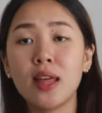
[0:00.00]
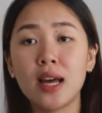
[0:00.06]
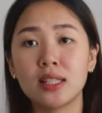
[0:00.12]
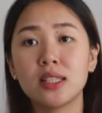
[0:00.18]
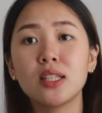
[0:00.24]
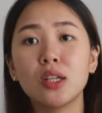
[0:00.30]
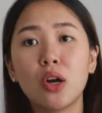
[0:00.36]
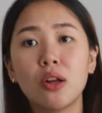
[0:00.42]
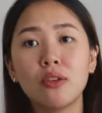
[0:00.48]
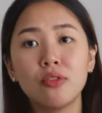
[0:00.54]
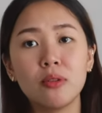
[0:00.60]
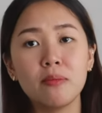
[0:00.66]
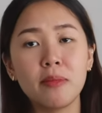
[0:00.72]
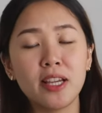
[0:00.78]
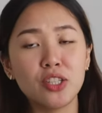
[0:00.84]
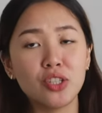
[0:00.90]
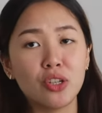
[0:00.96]
That's the
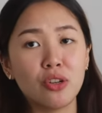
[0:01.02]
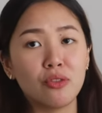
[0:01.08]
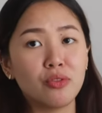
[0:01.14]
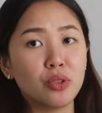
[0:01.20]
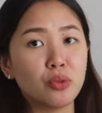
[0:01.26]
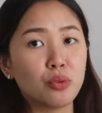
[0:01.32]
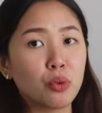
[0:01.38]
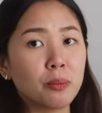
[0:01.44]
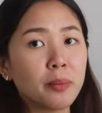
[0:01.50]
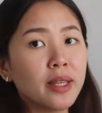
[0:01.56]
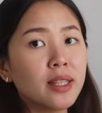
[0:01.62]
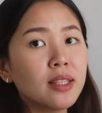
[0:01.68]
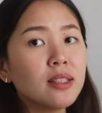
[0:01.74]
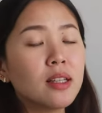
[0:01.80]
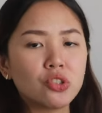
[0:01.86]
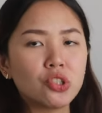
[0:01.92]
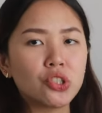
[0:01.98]
confirmation of
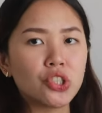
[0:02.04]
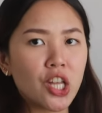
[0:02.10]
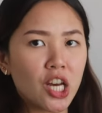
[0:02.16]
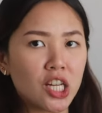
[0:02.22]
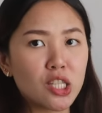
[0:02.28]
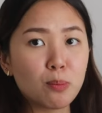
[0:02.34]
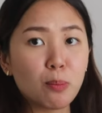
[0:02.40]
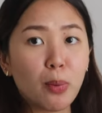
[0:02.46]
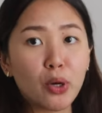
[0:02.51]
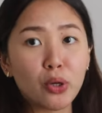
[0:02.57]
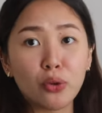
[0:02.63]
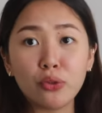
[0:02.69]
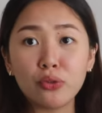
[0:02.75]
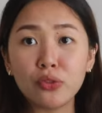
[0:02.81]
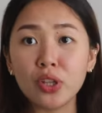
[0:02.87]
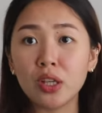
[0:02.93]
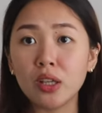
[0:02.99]
enrollment. That's part
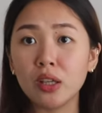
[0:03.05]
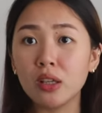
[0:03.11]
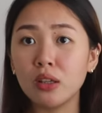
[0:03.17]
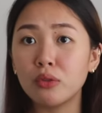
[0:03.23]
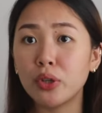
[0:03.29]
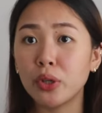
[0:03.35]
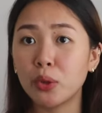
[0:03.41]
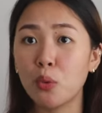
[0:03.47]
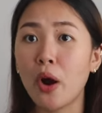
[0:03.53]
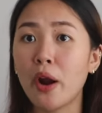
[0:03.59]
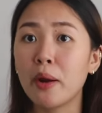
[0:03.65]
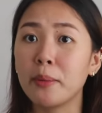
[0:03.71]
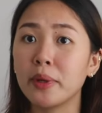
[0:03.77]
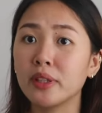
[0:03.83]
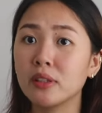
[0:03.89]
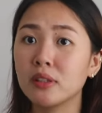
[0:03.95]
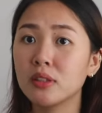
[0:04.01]
of the
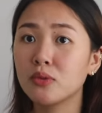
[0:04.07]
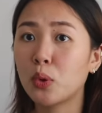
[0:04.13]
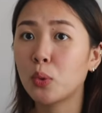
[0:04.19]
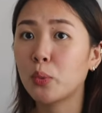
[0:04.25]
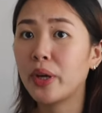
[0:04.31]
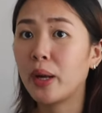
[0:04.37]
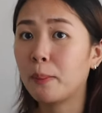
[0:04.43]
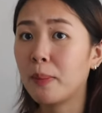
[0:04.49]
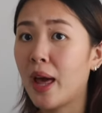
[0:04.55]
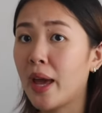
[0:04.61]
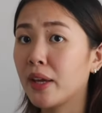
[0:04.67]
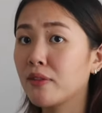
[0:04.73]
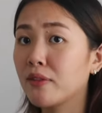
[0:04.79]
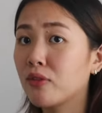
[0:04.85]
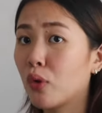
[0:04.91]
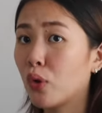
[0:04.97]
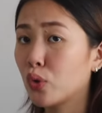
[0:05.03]
requirements for when
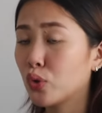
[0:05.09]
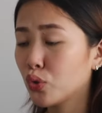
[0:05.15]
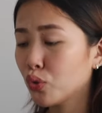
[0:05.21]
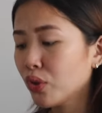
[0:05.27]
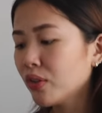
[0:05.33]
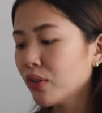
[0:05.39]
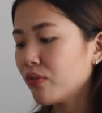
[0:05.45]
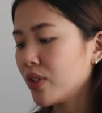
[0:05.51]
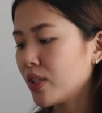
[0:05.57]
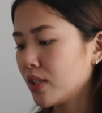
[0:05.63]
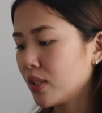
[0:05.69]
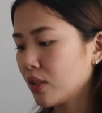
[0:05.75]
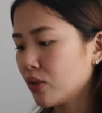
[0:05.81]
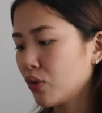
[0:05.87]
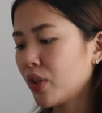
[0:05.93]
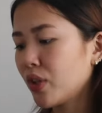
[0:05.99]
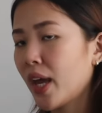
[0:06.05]
applying for a student
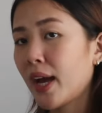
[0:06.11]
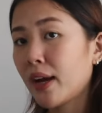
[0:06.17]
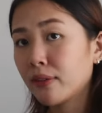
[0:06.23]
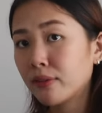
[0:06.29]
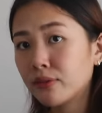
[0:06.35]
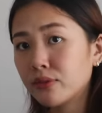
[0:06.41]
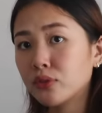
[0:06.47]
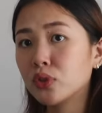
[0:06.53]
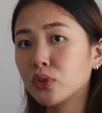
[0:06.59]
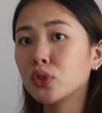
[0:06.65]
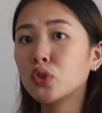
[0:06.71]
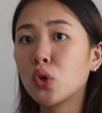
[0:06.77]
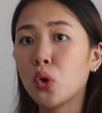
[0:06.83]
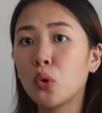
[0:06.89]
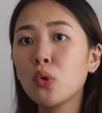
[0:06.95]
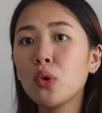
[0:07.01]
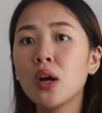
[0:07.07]
visa. So they have to
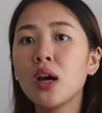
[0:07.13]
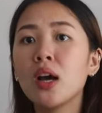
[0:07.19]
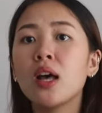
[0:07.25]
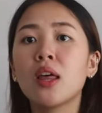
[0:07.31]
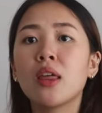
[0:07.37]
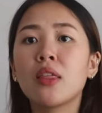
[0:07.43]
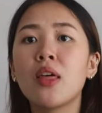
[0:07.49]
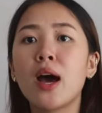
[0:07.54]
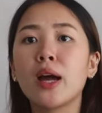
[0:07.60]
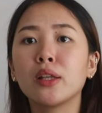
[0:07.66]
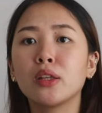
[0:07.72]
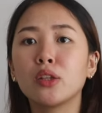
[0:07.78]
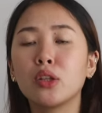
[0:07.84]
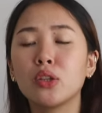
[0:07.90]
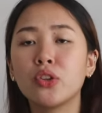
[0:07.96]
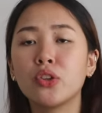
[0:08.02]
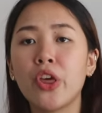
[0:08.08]
know
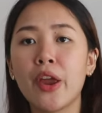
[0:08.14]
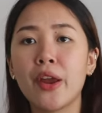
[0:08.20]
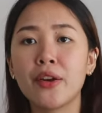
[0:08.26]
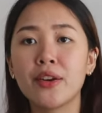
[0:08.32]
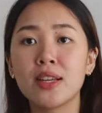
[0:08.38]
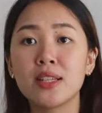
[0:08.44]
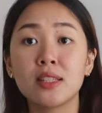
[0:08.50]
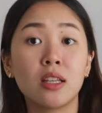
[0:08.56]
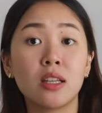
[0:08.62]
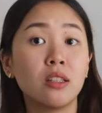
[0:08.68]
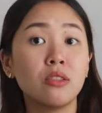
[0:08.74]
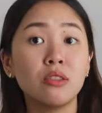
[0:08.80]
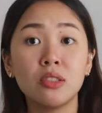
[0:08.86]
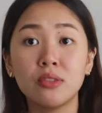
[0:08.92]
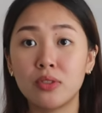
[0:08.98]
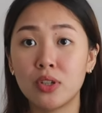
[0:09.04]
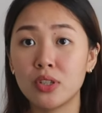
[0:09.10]
that there is a
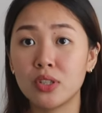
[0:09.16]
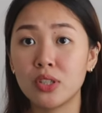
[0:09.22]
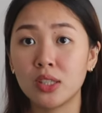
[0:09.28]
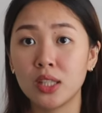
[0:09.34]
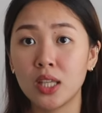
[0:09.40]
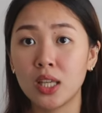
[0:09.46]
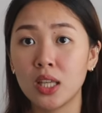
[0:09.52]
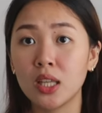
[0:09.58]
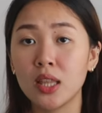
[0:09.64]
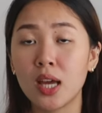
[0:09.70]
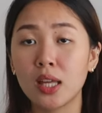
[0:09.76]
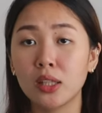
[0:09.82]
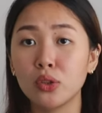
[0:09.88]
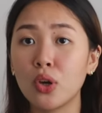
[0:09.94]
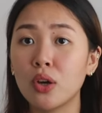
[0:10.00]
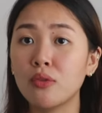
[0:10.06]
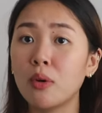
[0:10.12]
university
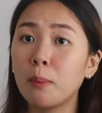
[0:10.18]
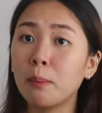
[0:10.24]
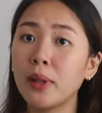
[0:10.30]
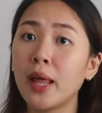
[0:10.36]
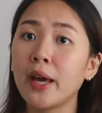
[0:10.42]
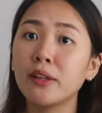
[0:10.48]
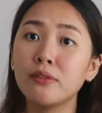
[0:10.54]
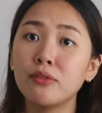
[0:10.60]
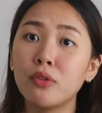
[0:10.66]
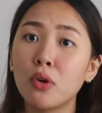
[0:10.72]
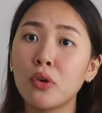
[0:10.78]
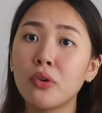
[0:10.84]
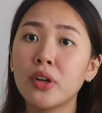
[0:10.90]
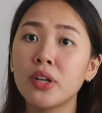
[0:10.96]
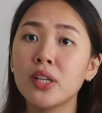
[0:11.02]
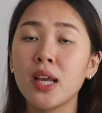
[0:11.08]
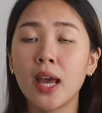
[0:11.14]
that you have applied for
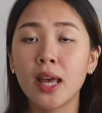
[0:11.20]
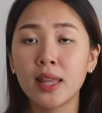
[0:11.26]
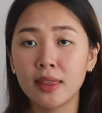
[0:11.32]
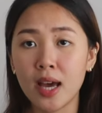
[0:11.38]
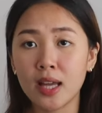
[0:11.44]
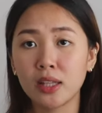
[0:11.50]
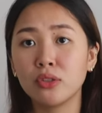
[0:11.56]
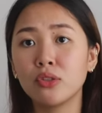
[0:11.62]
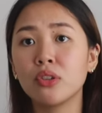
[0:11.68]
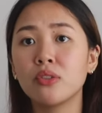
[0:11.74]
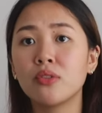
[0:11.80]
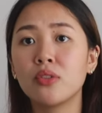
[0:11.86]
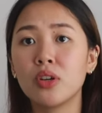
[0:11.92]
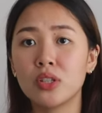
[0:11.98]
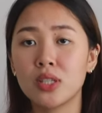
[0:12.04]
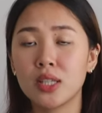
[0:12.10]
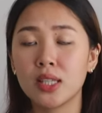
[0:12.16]
already, and that
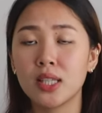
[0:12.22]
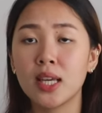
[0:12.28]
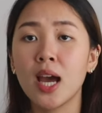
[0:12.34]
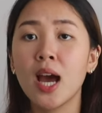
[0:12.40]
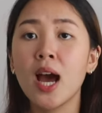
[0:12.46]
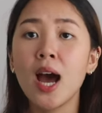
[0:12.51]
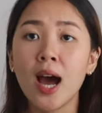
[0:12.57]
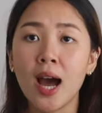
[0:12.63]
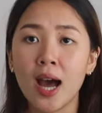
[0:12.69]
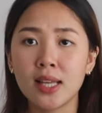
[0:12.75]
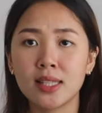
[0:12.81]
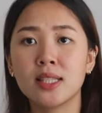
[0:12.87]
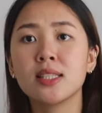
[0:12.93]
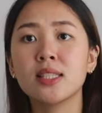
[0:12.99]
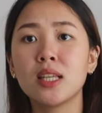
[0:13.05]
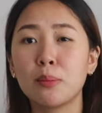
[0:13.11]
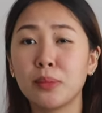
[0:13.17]
university has
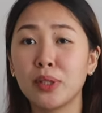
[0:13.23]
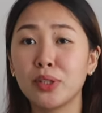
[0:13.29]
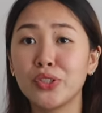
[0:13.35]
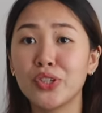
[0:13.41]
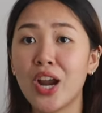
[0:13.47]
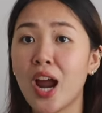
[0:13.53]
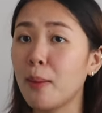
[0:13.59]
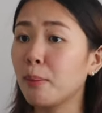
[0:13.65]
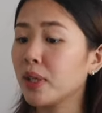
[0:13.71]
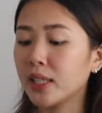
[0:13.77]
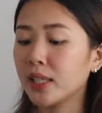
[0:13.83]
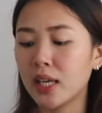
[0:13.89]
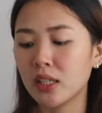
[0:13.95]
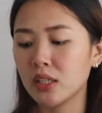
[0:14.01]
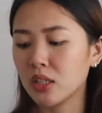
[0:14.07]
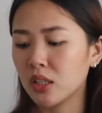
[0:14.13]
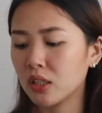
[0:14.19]
accepted your
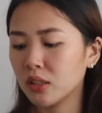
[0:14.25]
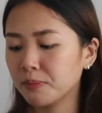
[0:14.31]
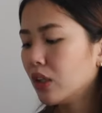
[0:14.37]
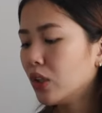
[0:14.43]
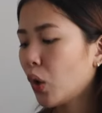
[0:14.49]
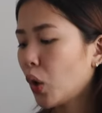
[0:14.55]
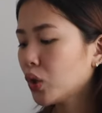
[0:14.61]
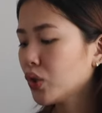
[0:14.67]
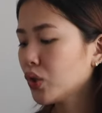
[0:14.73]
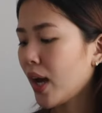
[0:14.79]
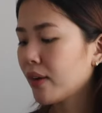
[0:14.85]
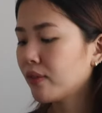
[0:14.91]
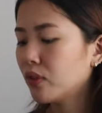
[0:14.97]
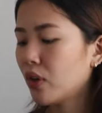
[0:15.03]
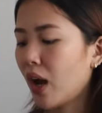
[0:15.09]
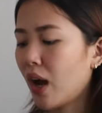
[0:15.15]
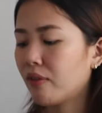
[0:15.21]
application. You also
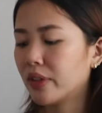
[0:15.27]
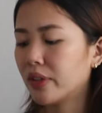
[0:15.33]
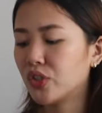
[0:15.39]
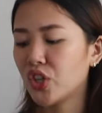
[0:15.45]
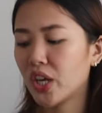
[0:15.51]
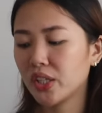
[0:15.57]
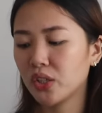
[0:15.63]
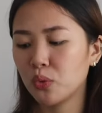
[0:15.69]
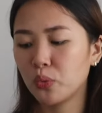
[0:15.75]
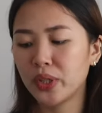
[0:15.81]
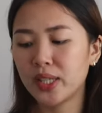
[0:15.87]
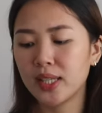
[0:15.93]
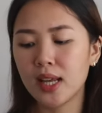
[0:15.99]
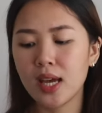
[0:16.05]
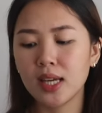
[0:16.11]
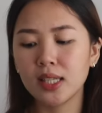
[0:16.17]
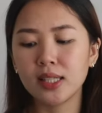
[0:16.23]
have to have a
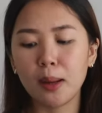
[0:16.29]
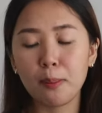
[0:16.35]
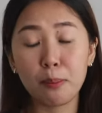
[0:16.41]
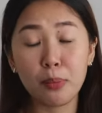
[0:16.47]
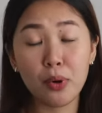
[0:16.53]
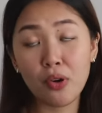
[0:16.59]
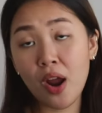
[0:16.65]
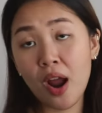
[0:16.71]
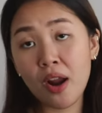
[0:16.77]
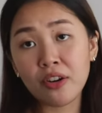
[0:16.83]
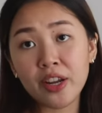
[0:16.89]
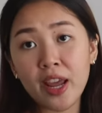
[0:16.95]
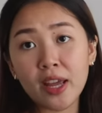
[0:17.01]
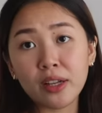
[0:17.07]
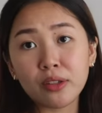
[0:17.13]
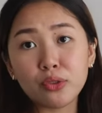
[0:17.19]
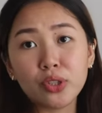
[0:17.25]
genuine
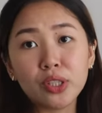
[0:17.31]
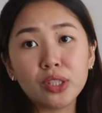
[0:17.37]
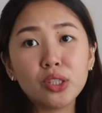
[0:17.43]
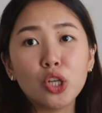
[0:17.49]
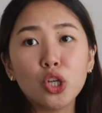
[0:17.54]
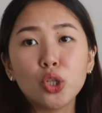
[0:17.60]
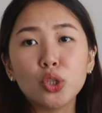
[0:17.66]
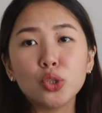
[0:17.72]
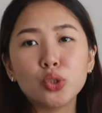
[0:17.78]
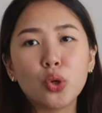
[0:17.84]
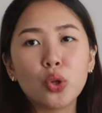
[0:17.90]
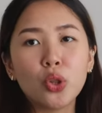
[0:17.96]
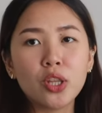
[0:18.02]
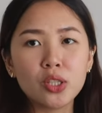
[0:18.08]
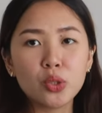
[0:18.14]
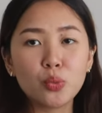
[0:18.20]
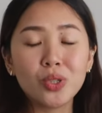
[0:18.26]
temporary entrant. So
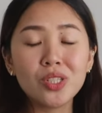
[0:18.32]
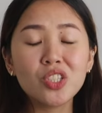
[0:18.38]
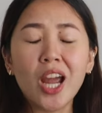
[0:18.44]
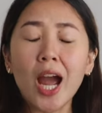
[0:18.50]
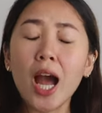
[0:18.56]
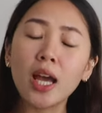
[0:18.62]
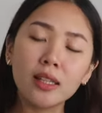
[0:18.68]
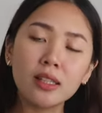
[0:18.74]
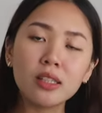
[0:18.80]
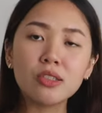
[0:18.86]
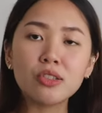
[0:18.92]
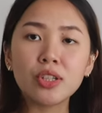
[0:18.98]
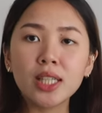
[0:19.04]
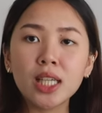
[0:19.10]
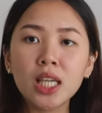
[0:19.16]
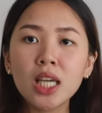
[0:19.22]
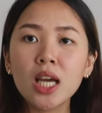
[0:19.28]
this one's kind of
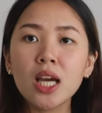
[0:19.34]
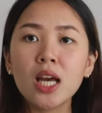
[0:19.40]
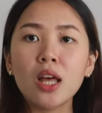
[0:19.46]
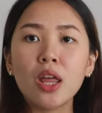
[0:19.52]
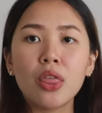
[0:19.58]
tricky.